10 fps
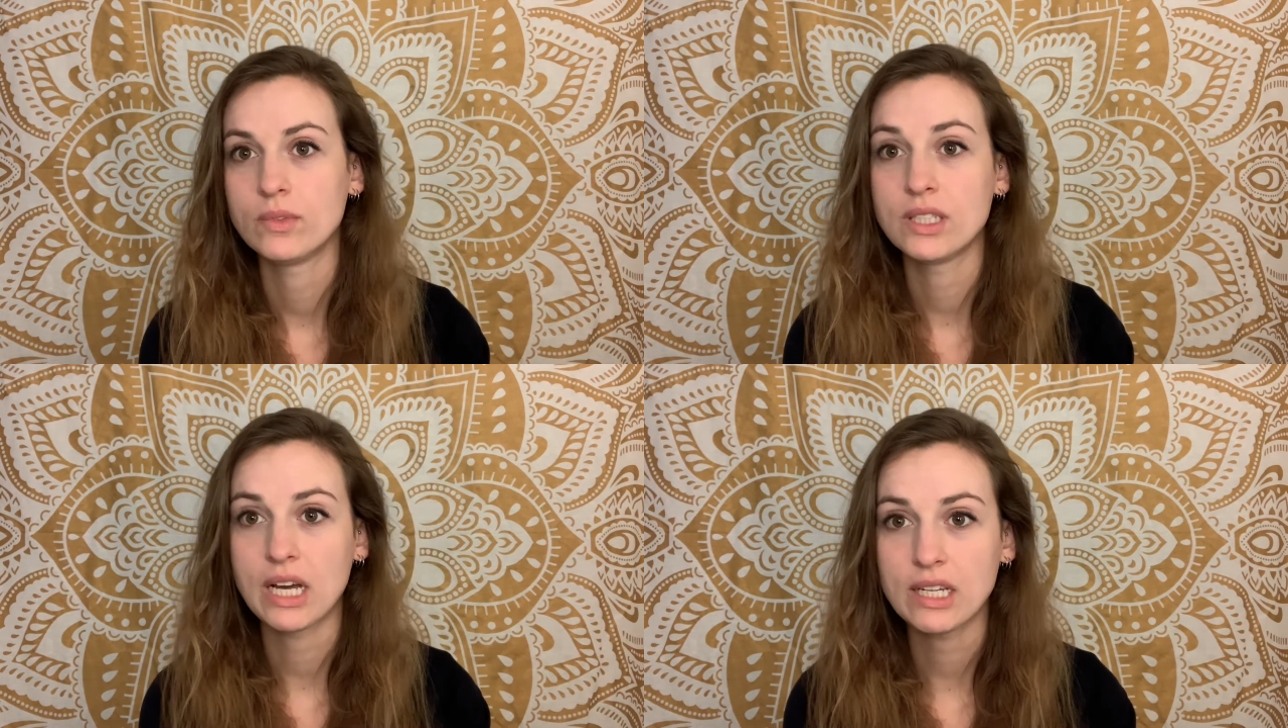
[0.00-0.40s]

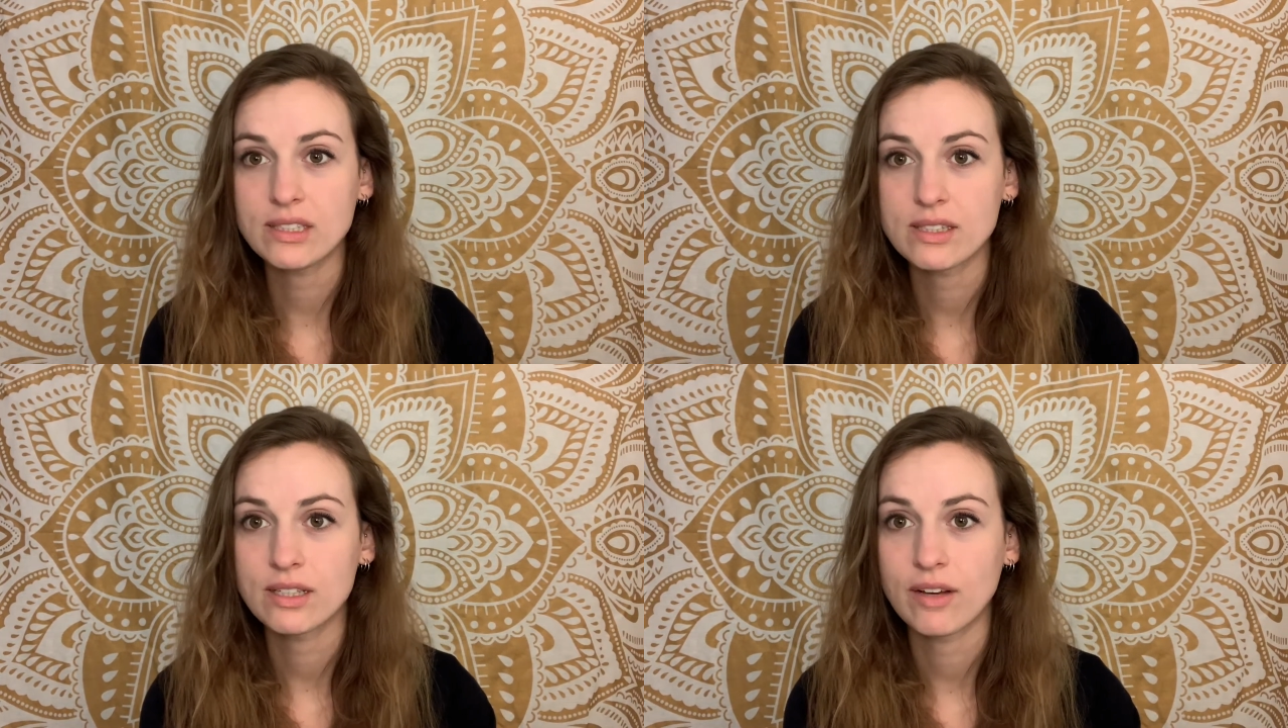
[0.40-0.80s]

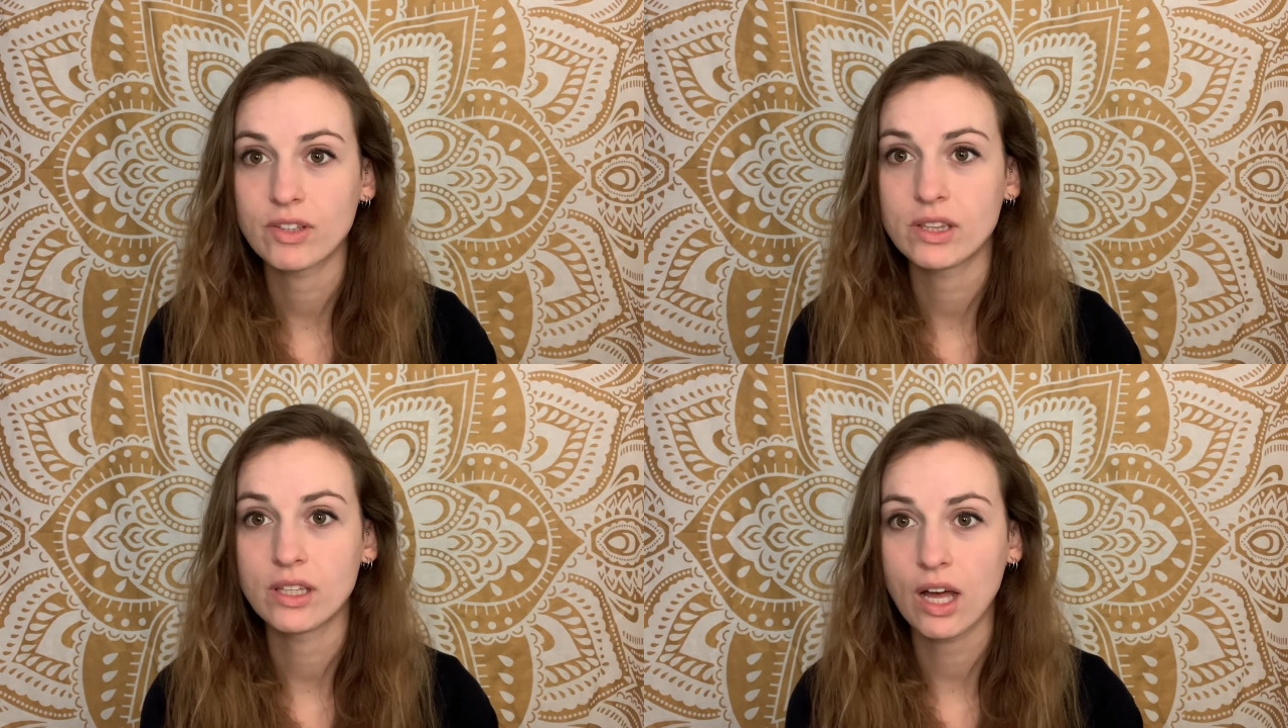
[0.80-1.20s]
Nuts have a
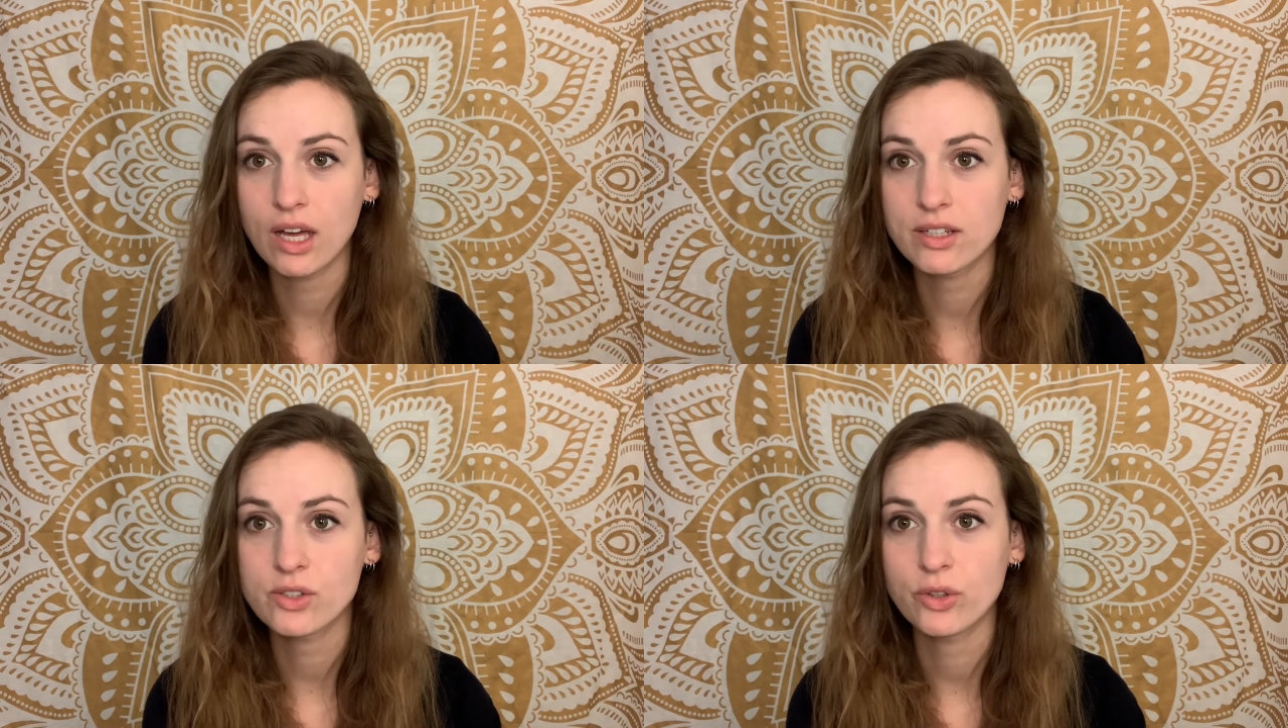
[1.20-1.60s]

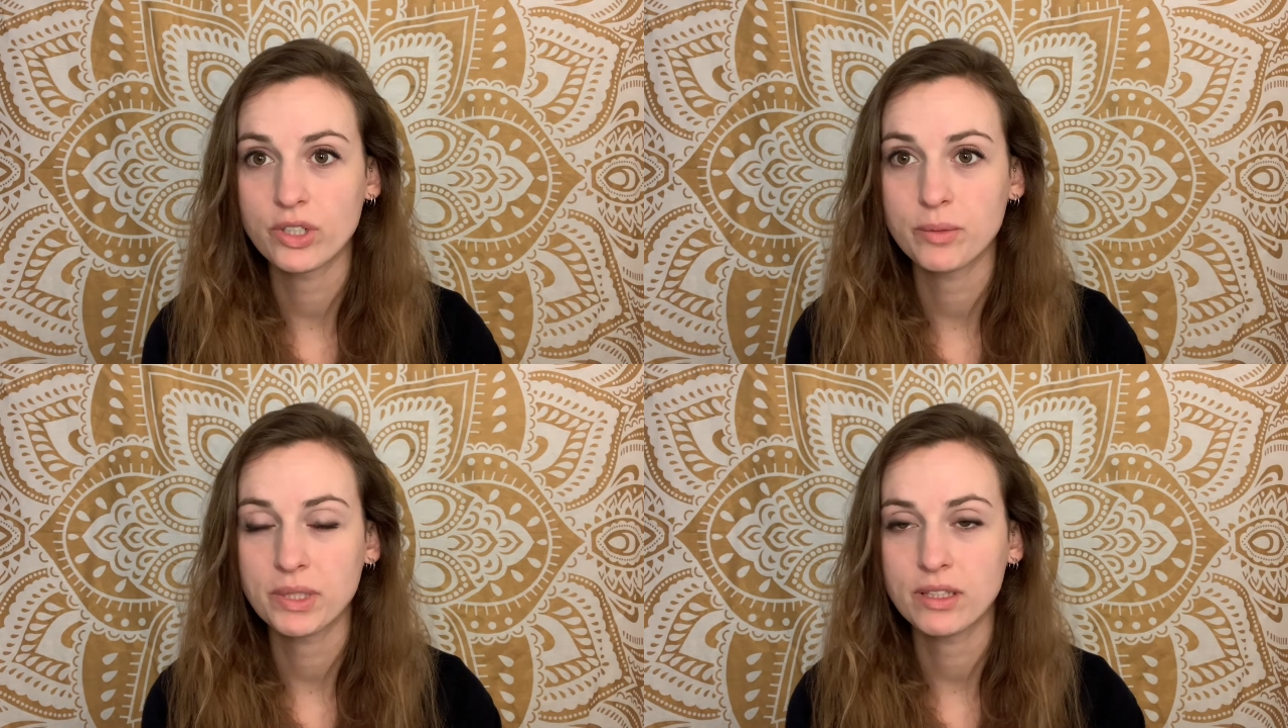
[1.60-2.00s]
lot of
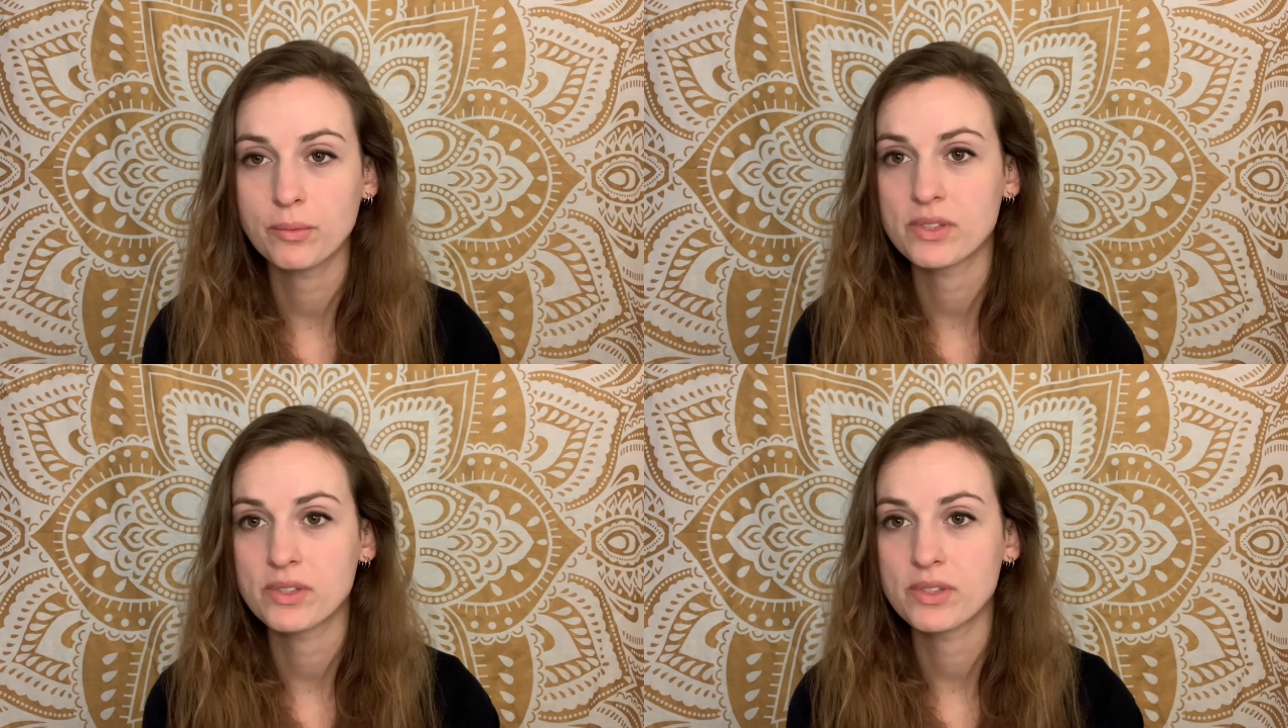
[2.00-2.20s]
sodium in them,